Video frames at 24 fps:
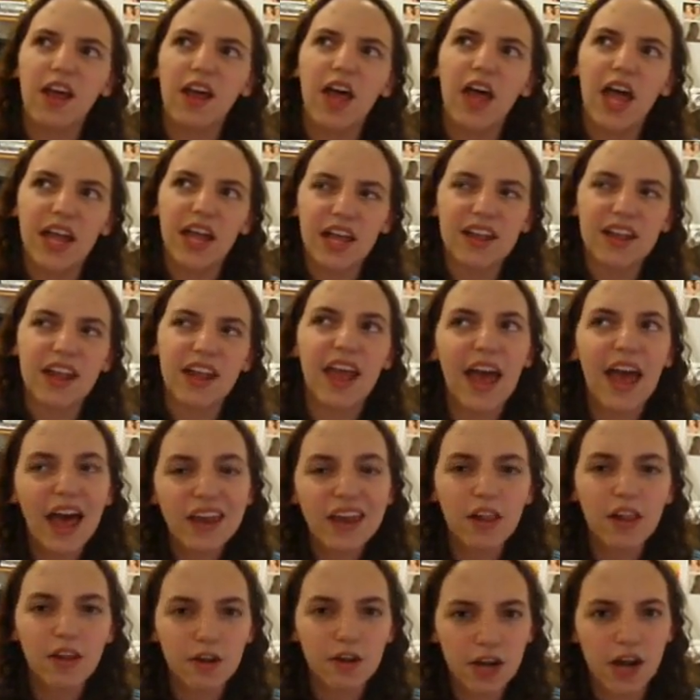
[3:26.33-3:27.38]
I guess I had
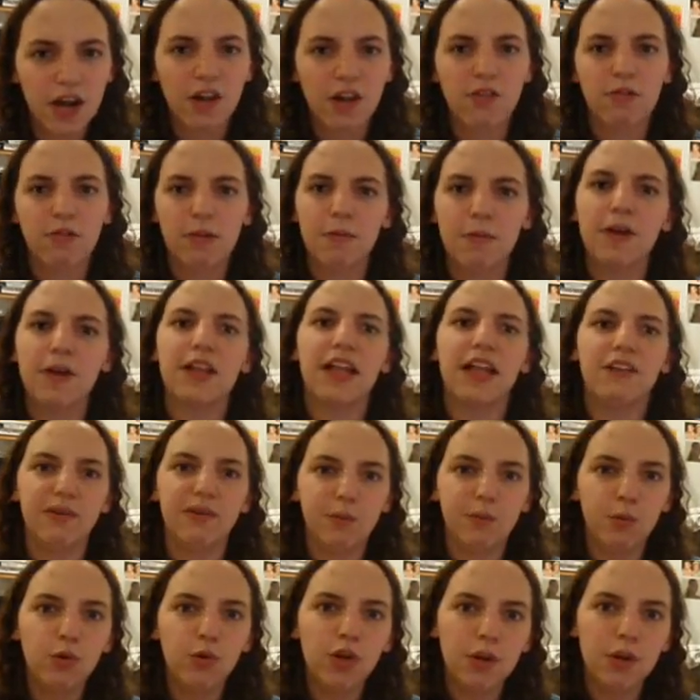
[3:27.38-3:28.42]
to learn how to swim because I have
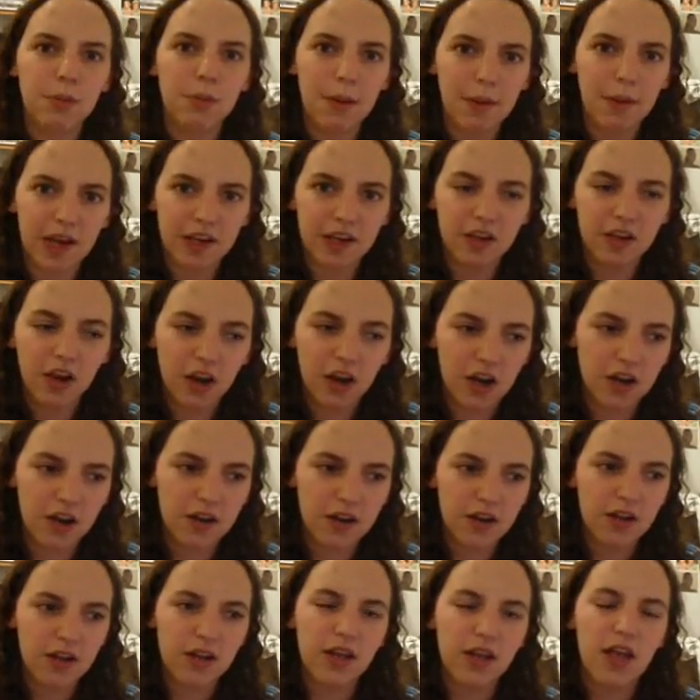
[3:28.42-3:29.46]
a pool in my backyard.
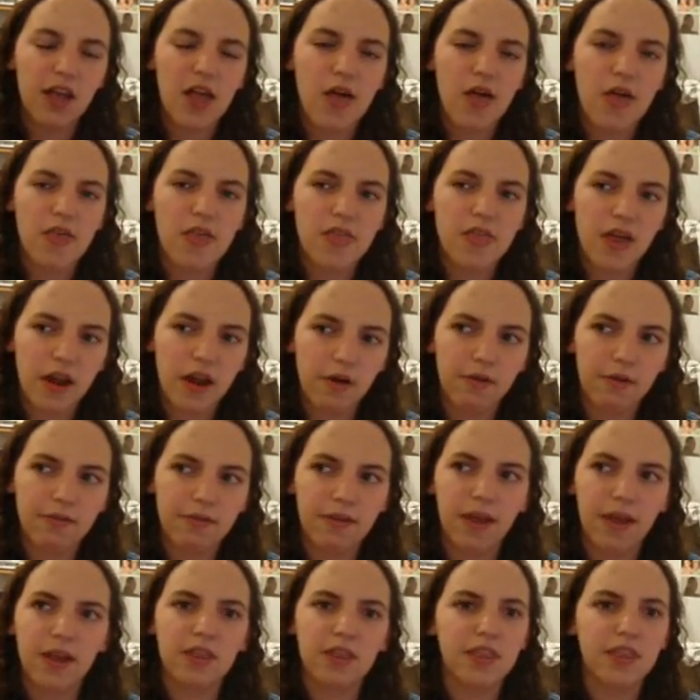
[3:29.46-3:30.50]
And then I was
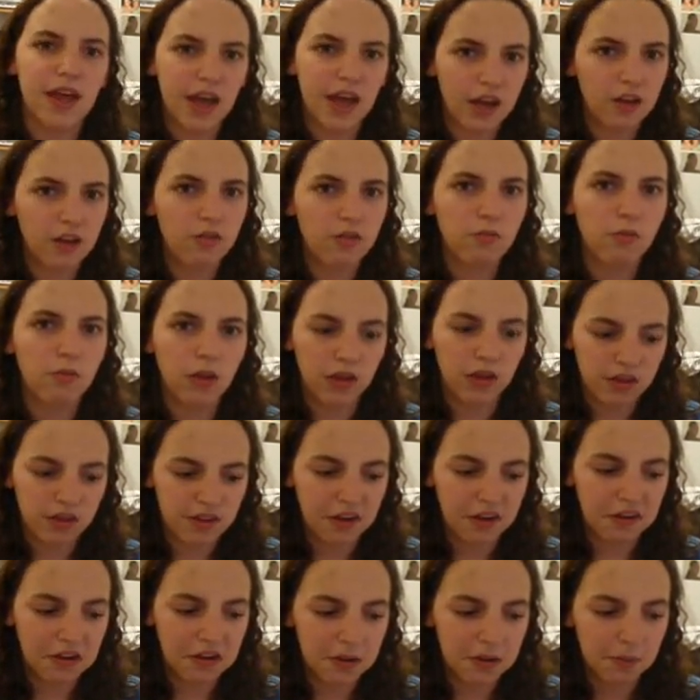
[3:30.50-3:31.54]
like, that is really
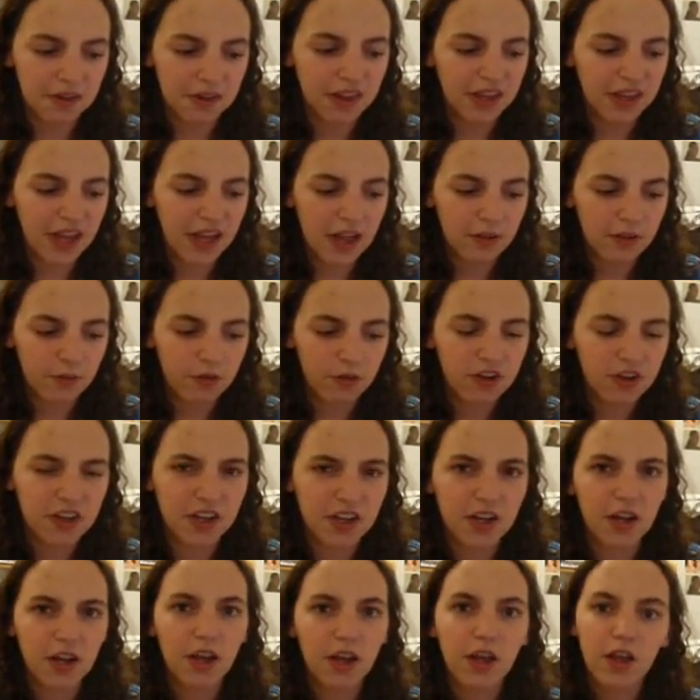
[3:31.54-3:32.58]
stereotypically
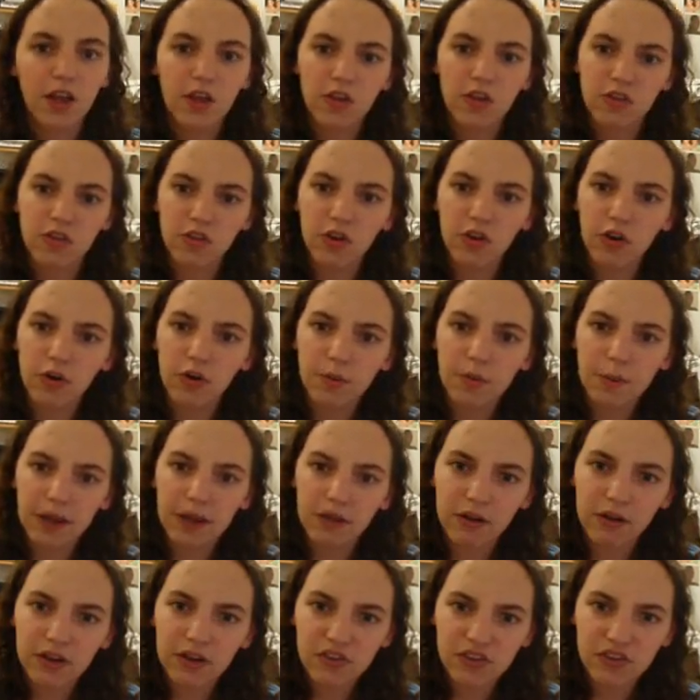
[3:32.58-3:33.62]
Californian. So my
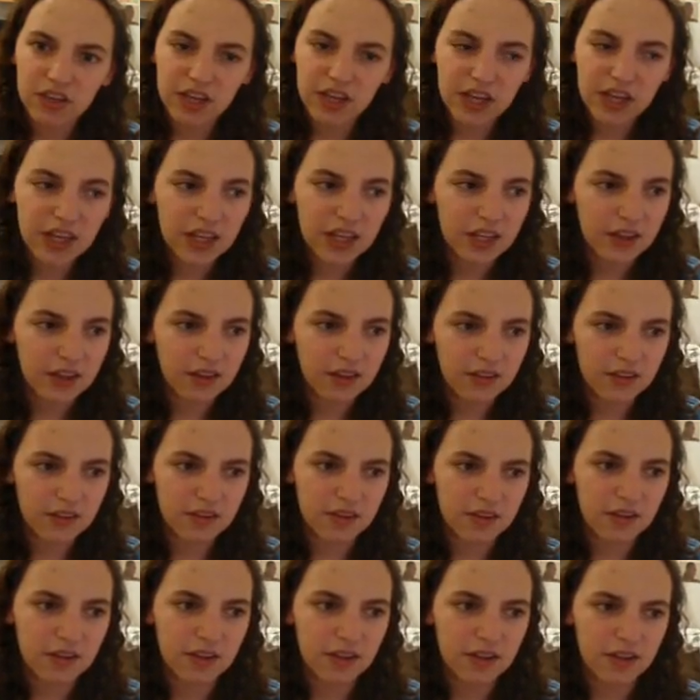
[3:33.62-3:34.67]
question is,
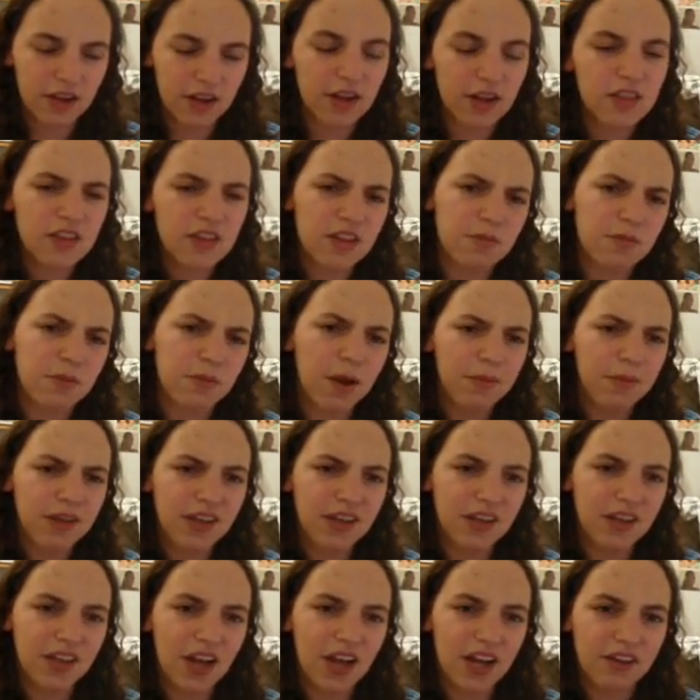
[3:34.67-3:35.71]
like, and this is probably
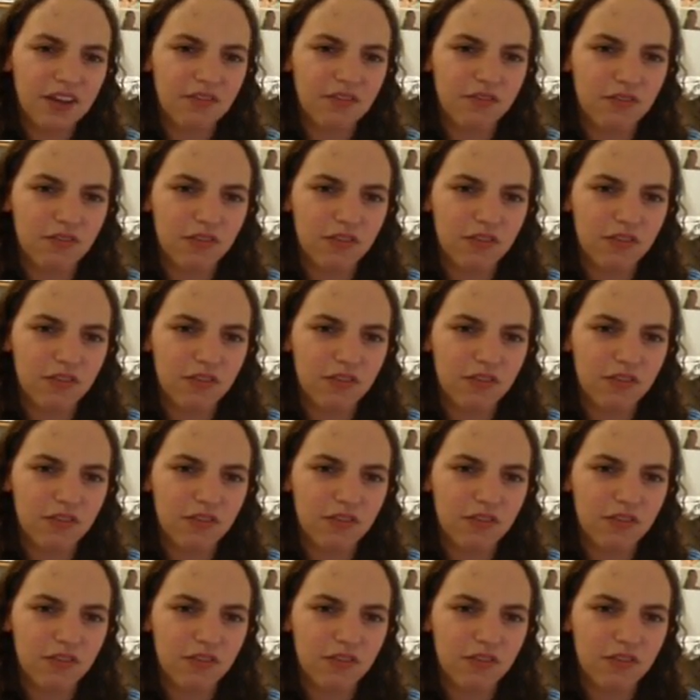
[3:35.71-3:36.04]
kind of